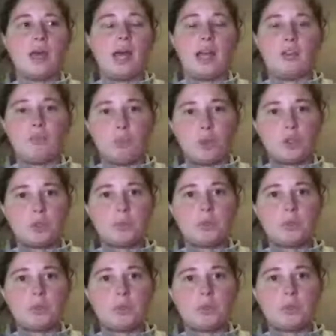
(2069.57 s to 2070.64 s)
I have multiple
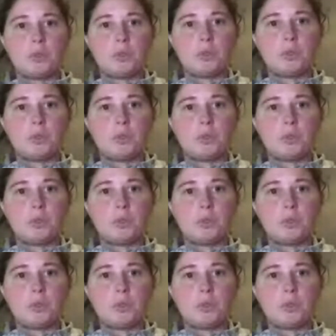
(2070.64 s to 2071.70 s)
dogs.
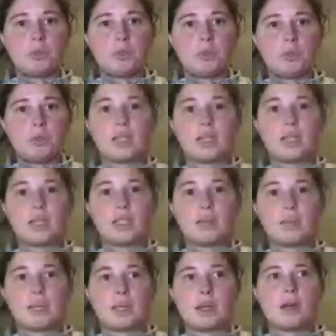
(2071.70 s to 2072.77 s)
Let's see which one gets me
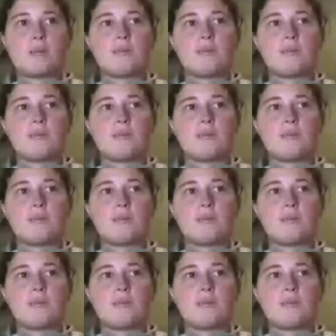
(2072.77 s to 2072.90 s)
there.